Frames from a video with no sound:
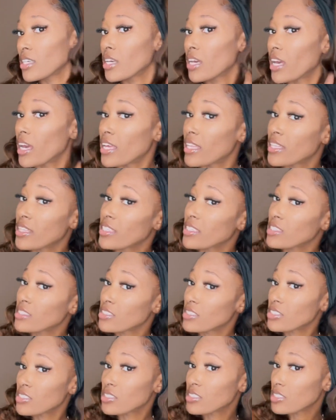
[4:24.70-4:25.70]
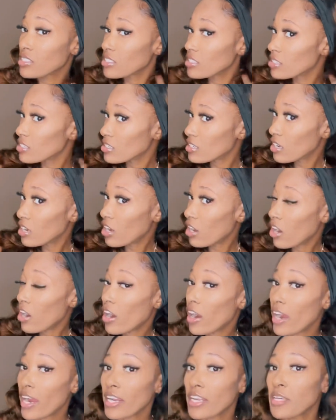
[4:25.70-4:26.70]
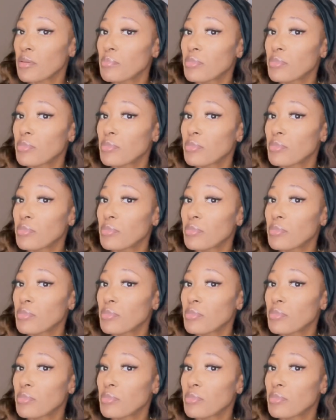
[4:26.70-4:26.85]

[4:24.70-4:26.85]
And these already